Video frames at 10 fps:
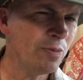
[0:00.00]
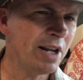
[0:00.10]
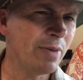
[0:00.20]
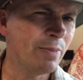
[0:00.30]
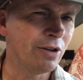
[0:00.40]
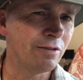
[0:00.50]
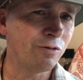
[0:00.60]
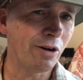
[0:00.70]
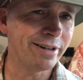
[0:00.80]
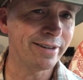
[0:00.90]
many people have
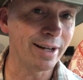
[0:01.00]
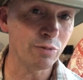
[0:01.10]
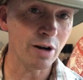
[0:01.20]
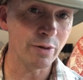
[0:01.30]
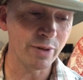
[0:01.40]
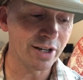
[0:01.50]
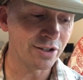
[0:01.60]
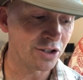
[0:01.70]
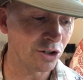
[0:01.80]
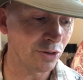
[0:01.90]
watched that, probably
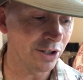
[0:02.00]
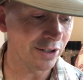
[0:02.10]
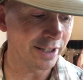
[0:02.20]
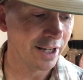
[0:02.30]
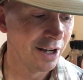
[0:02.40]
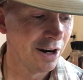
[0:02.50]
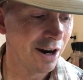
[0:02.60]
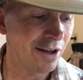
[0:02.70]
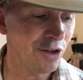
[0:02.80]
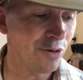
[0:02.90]
because it's so early.
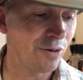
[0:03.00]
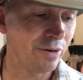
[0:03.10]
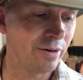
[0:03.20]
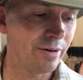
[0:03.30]
Although,